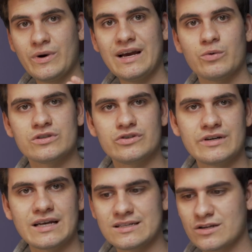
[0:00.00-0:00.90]
way I want to
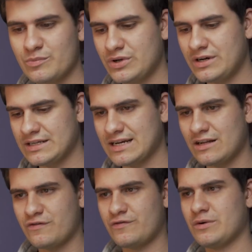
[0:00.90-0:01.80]
look at this computer is
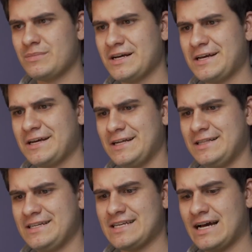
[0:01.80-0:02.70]
kind of from
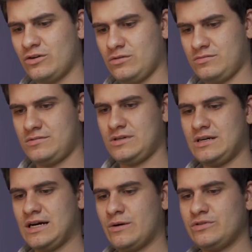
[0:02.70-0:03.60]
this angle.
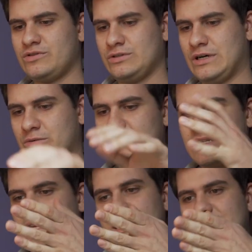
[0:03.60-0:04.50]
I want to
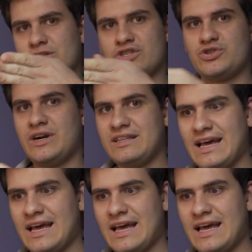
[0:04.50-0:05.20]
see it straight